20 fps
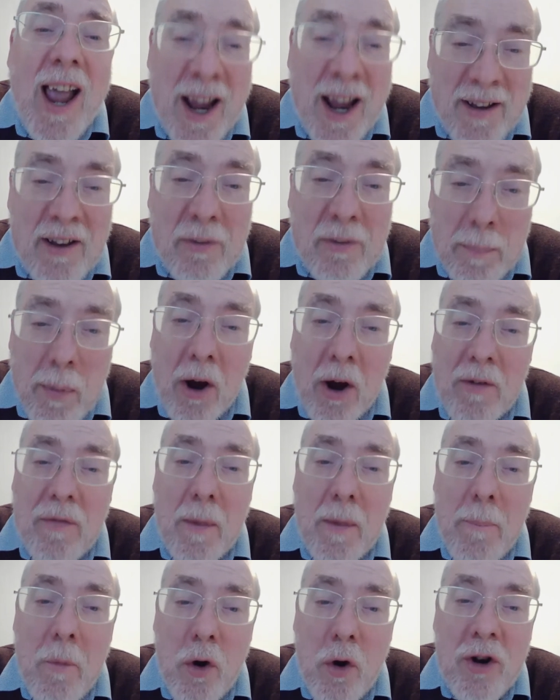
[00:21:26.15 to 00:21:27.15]
It is part of
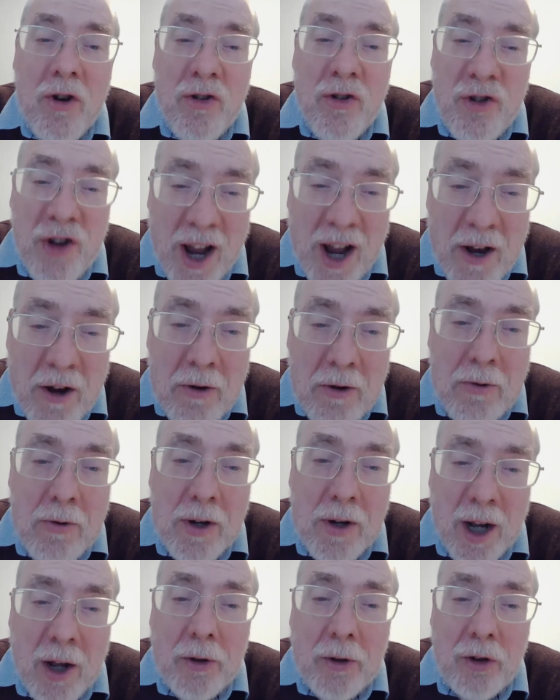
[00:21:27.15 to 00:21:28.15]
a more
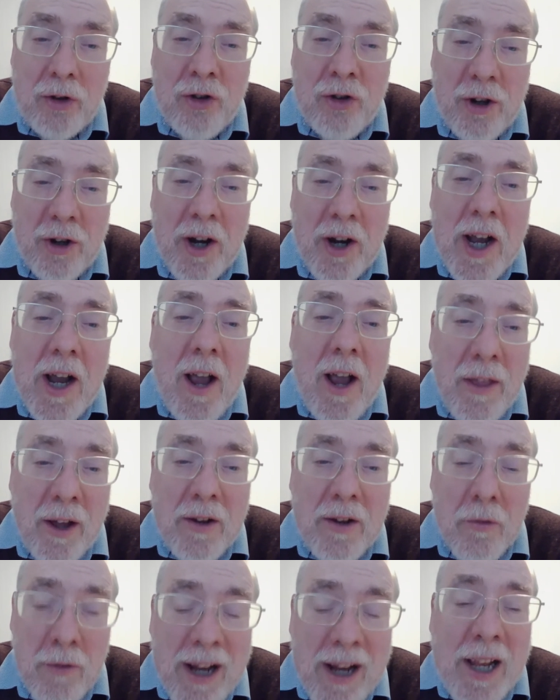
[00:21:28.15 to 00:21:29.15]
general culture
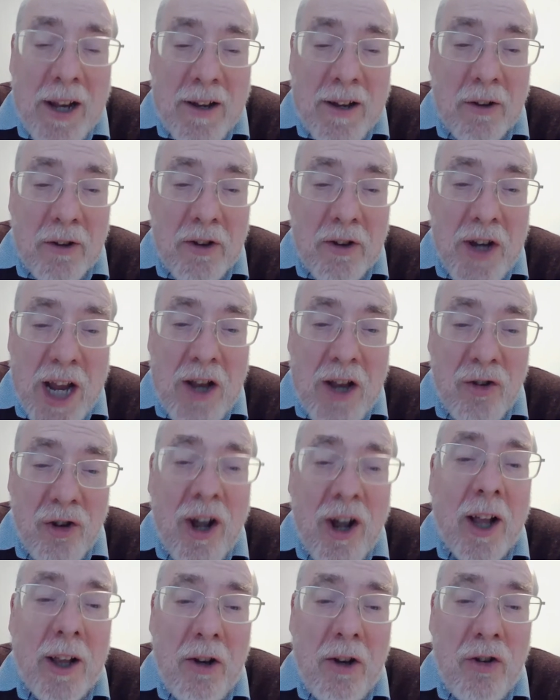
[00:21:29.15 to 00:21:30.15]
that really does need
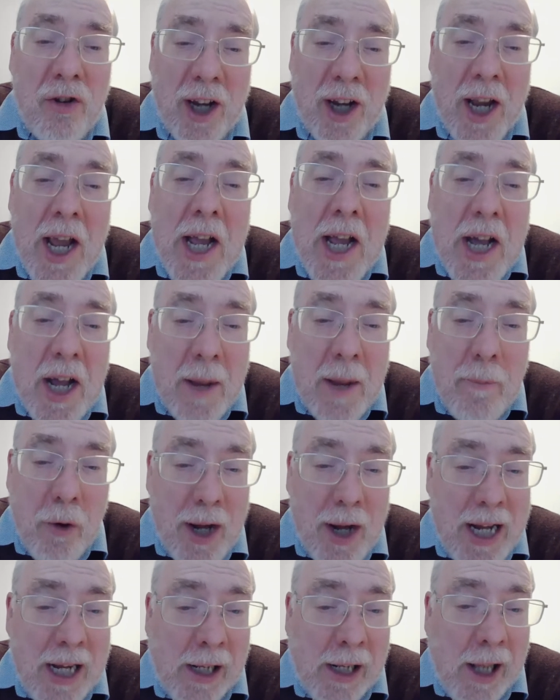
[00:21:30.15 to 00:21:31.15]
challenging. And I'm
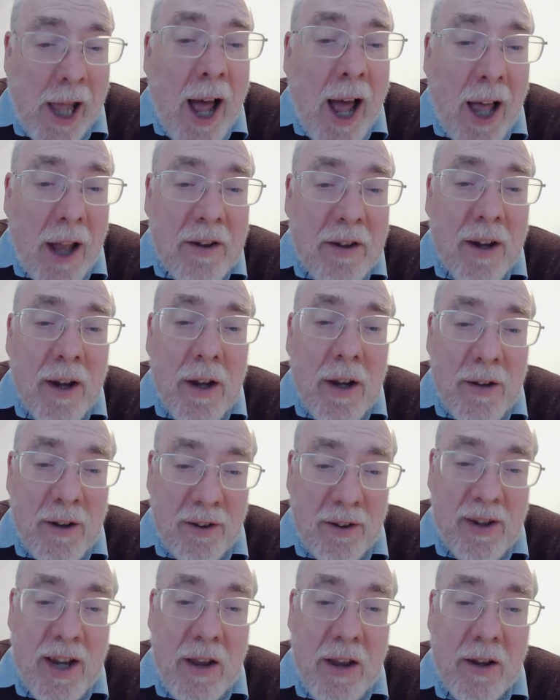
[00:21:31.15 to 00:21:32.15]
quite glad
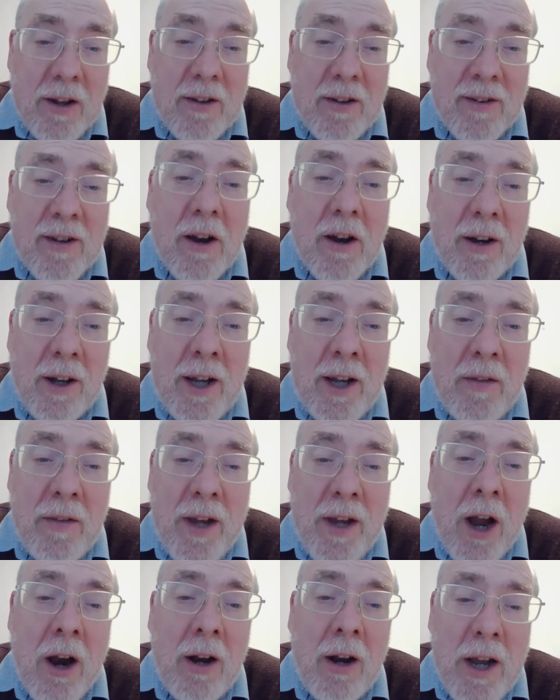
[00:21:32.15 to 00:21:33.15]
to see that certainly in
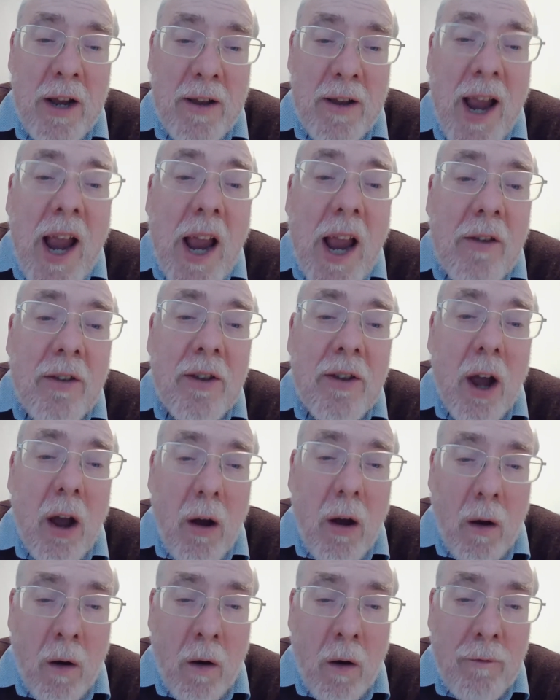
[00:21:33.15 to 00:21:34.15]
the early days
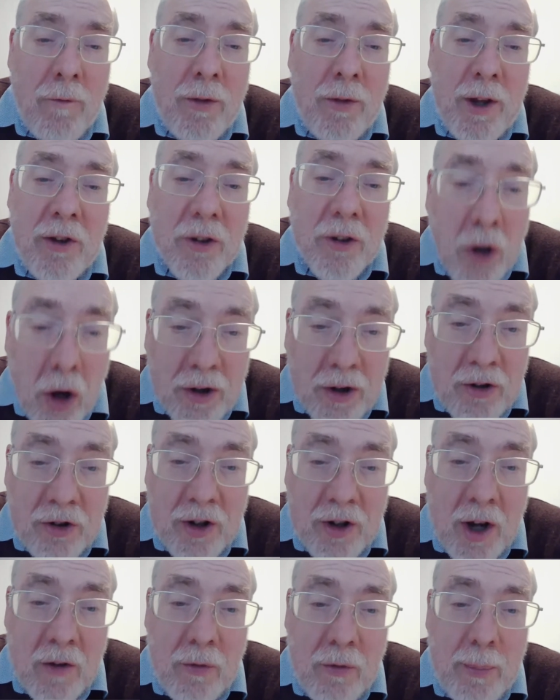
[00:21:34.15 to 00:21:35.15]
of the
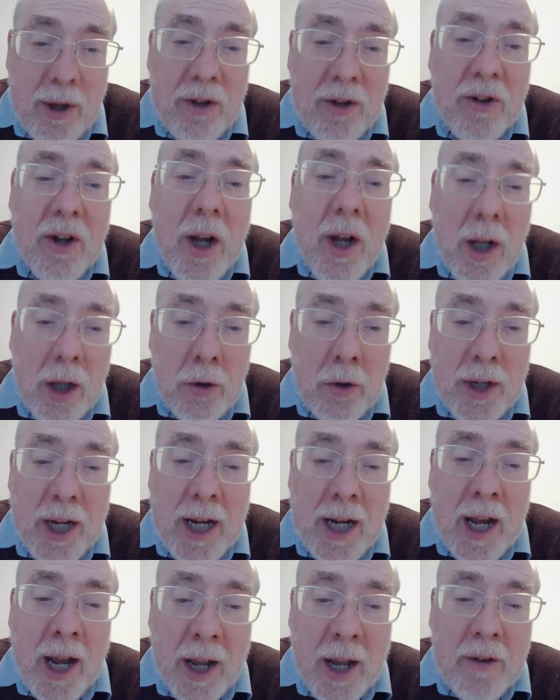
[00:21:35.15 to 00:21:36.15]
Scottish government
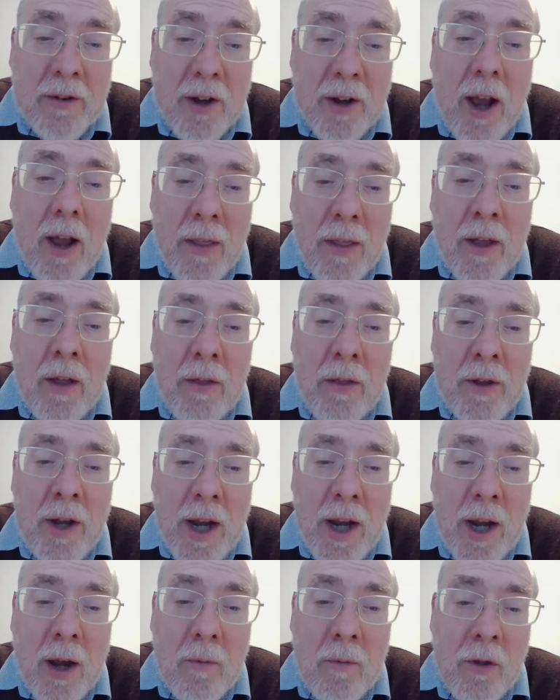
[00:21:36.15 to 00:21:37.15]
looking at
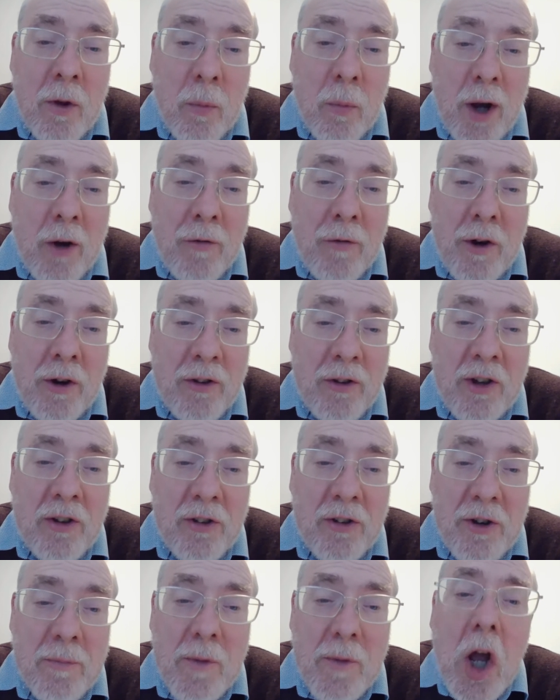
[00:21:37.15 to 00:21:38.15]
the welfare
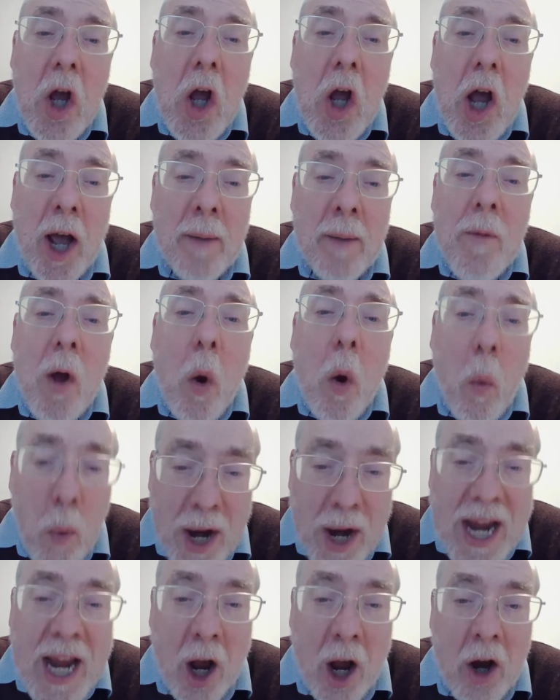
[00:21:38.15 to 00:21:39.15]
system,
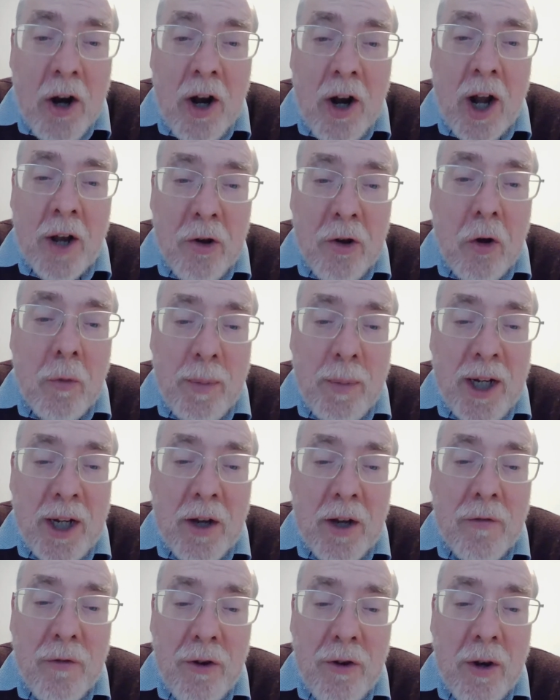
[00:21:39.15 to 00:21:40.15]
we are adopting
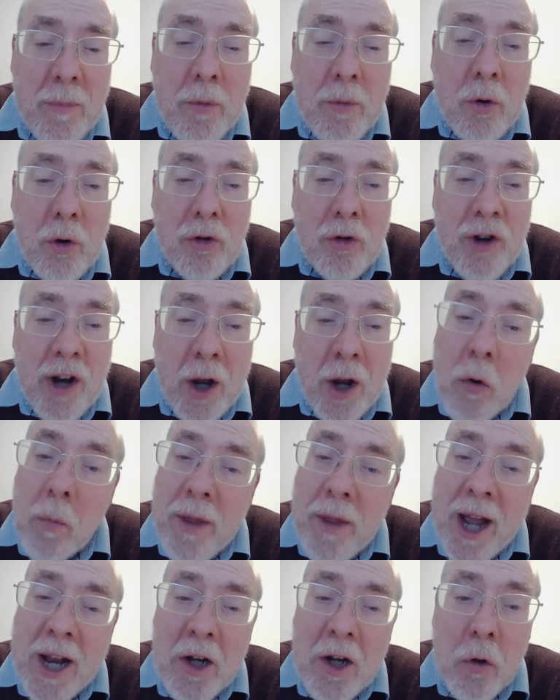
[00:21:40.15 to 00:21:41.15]
a different approach. And I
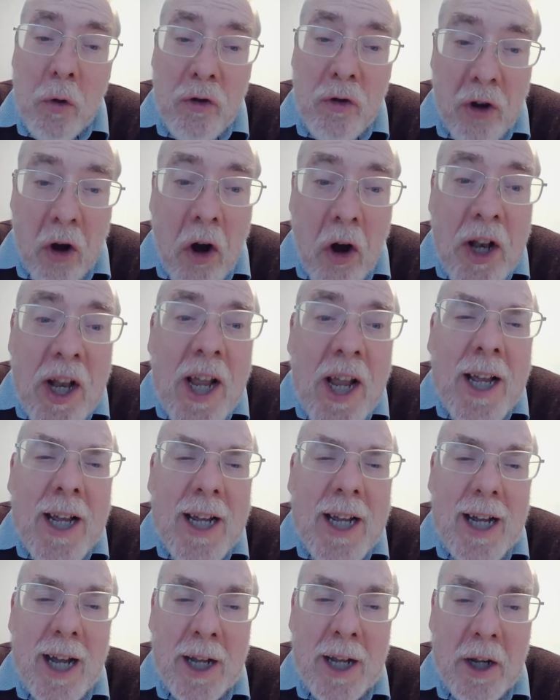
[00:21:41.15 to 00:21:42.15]
hope that goes on.
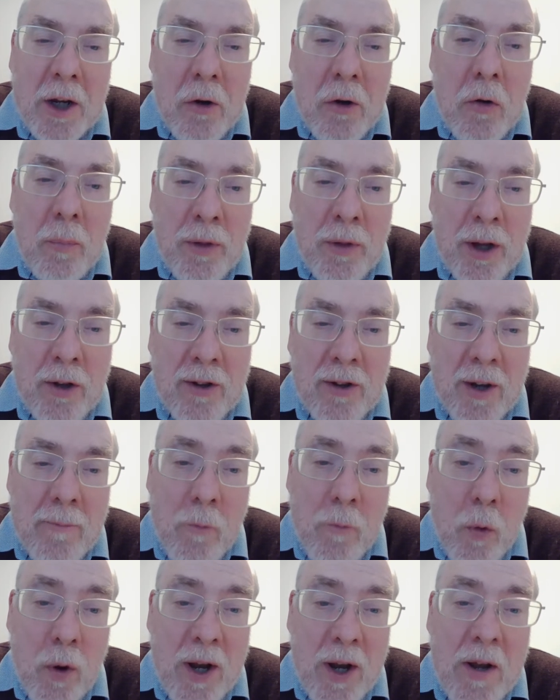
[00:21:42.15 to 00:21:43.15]
And I hope that
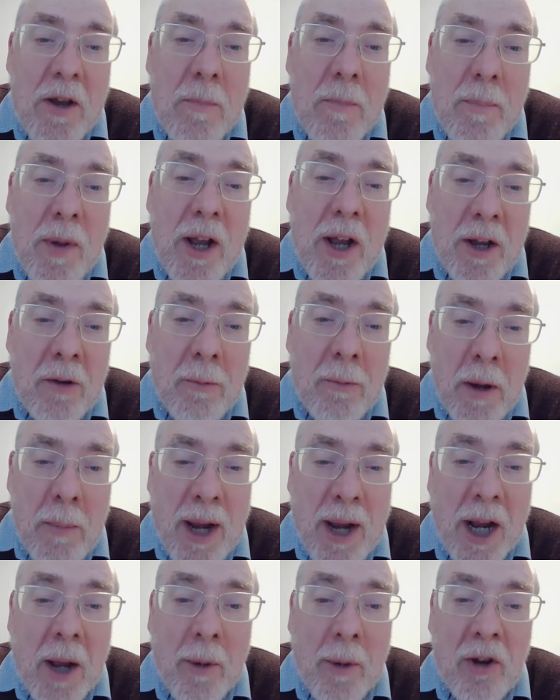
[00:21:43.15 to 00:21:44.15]
when independent, we
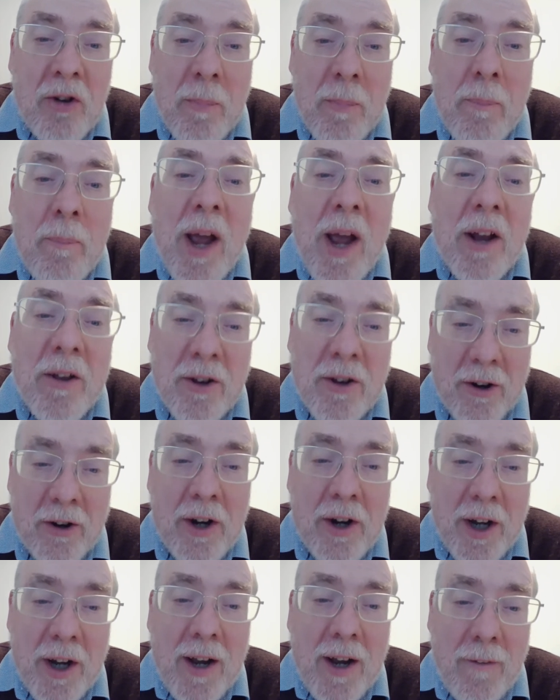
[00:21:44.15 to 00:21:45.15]
make a much
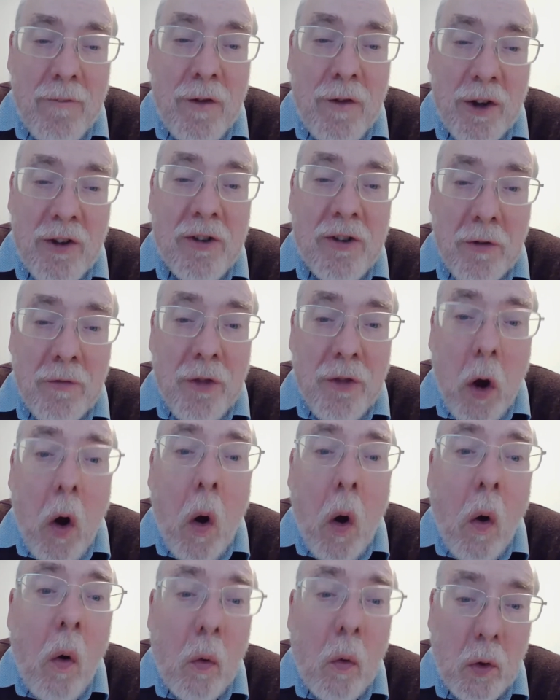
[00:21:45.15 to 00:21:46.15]
better fist of the
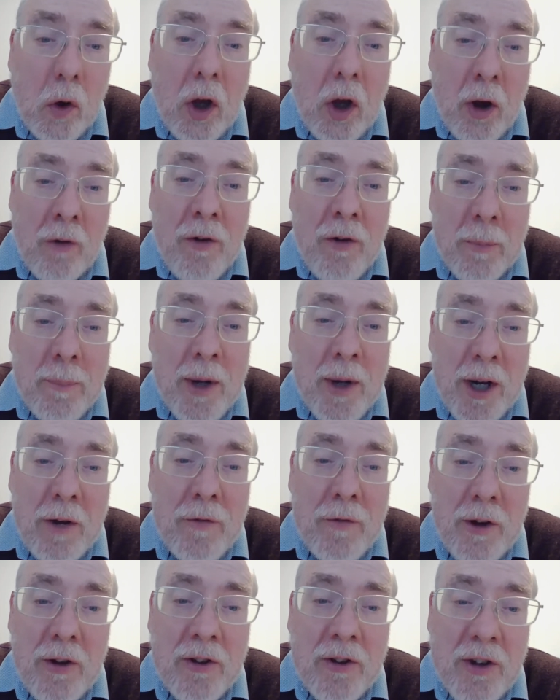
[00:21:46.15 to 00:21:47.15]
whole of our
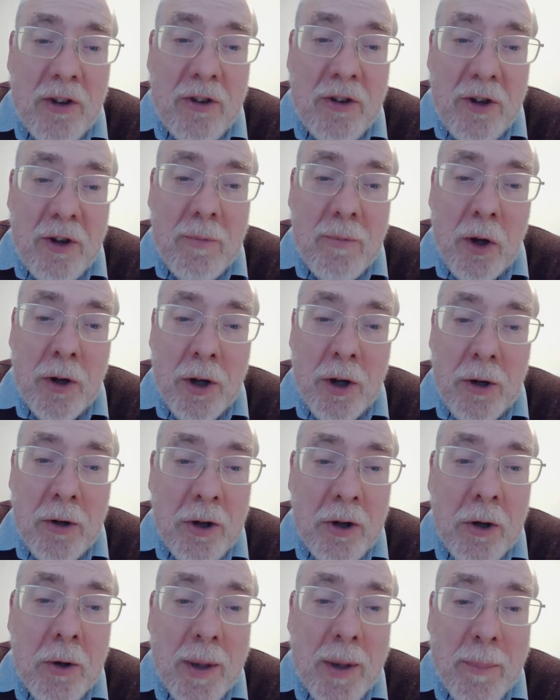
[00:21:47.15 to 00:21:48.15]
benefits system on an
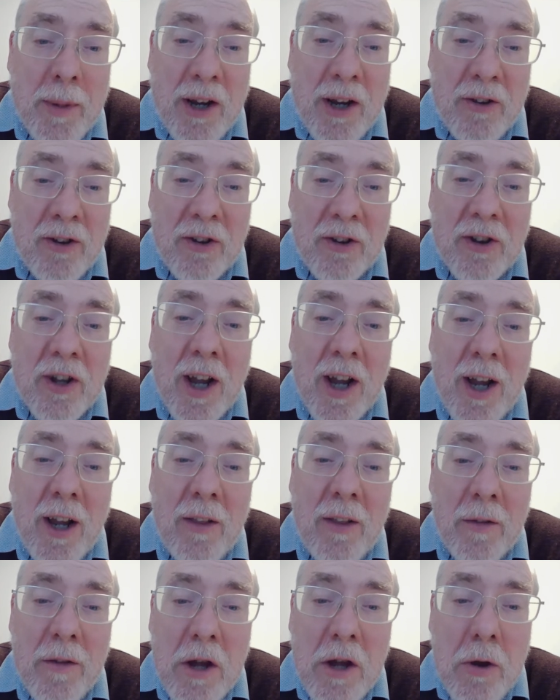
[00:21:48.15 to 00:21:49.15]
ongoing basis
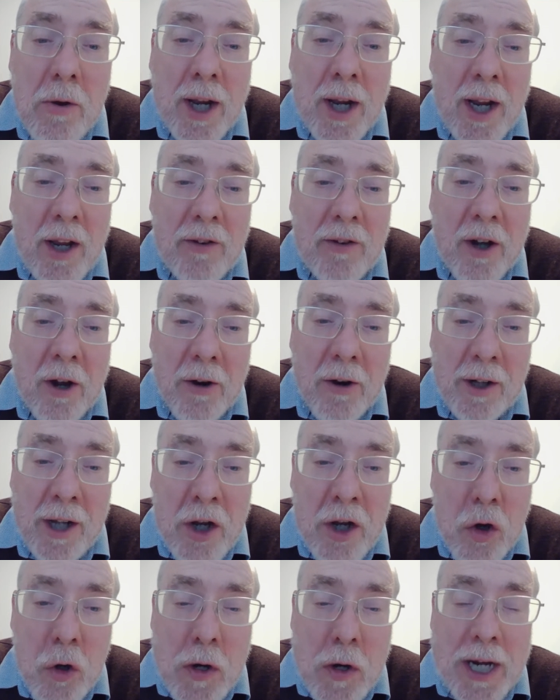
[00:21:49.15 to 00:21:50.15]
than the UK is
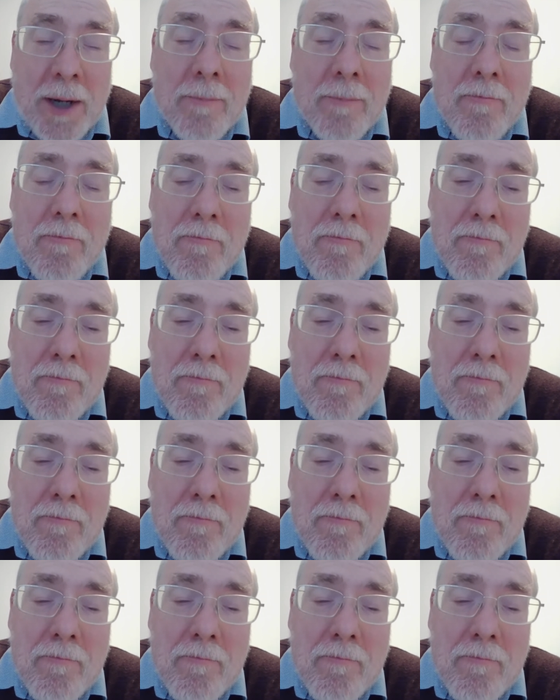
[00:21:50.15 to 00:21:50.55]
currently doing.